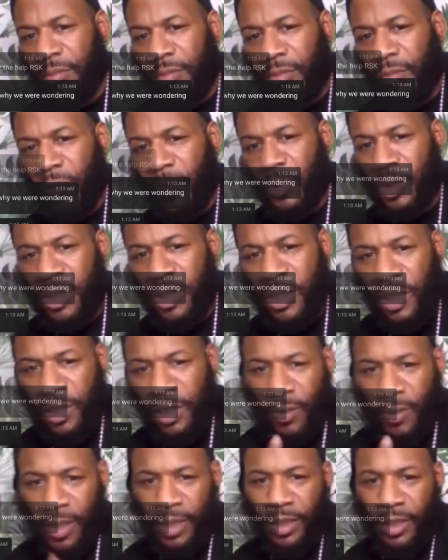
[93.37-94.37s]
You sent
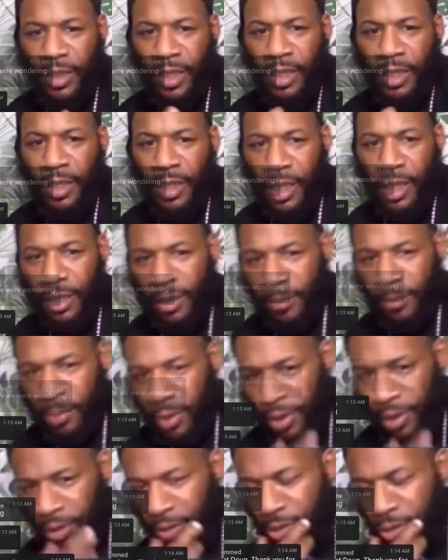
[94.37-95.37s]
it right there. I
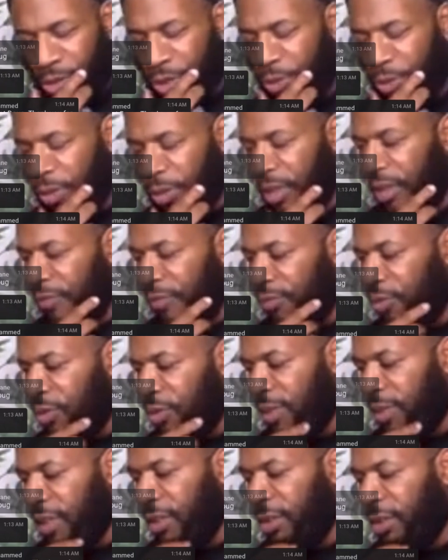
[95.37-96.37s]
put it on the screen for
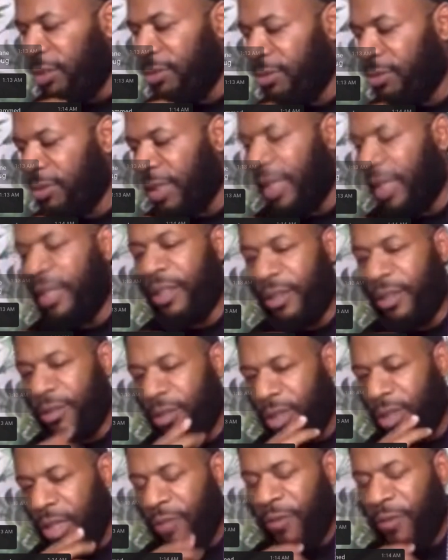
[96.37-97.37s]
them. They
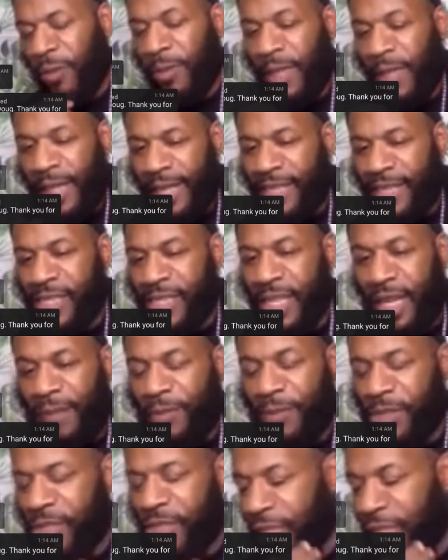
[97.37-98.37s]
know from the last
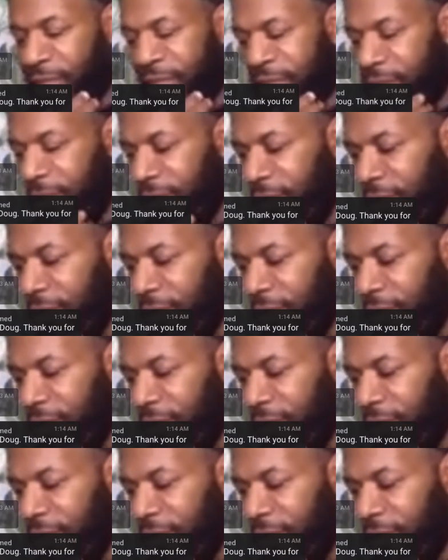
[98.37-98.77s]
conversation.